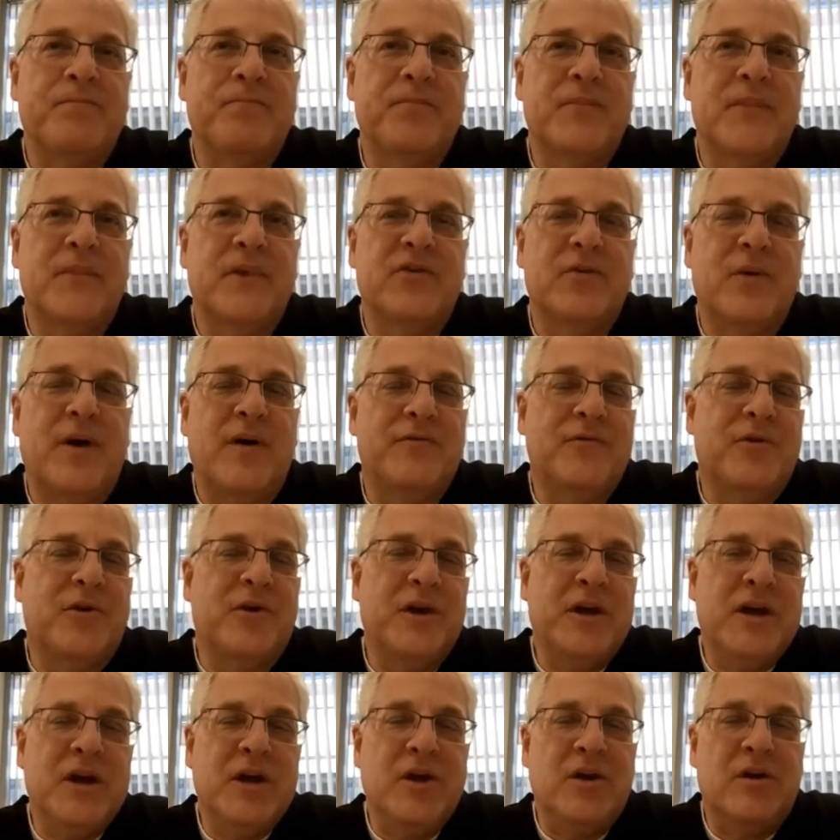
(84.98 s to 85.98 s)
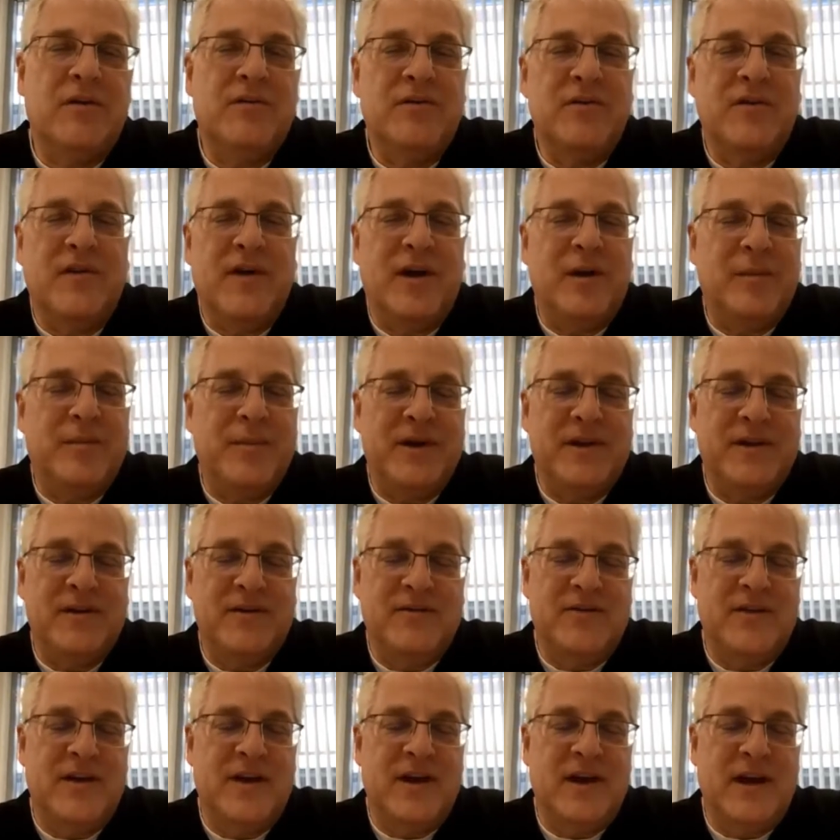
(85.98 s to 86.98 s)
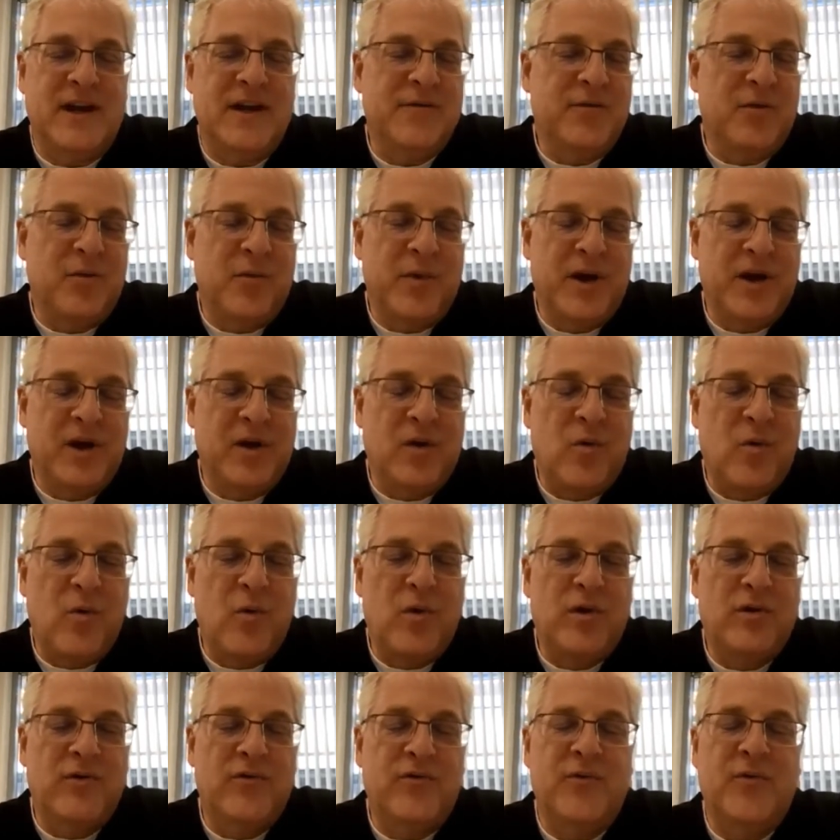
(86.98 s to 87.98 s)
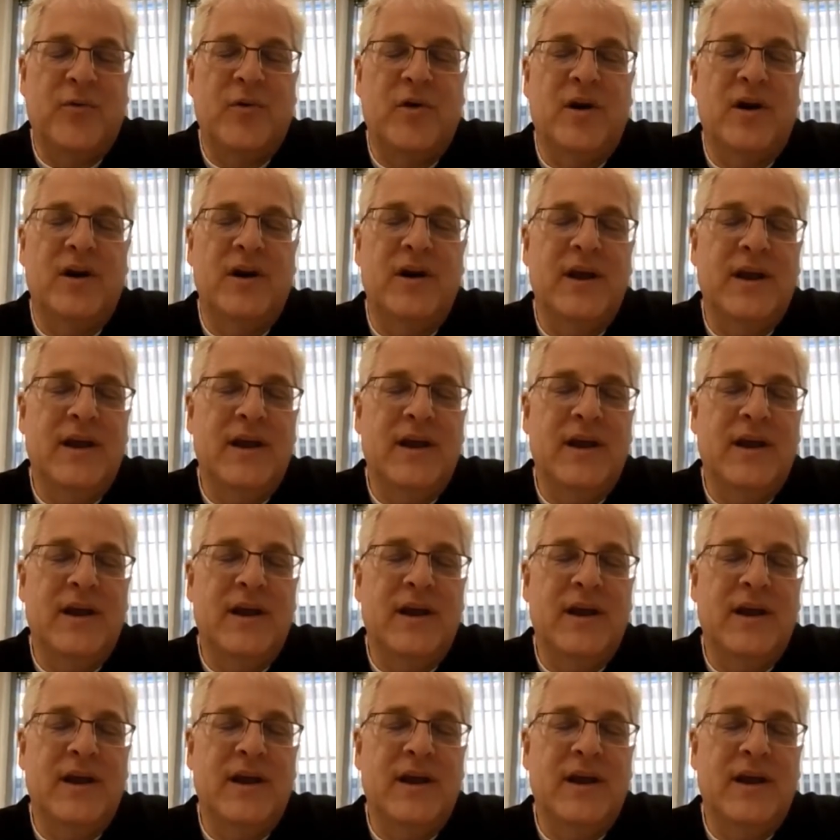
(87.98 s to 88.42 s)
so after a year of developing this thing and even winning awards for it,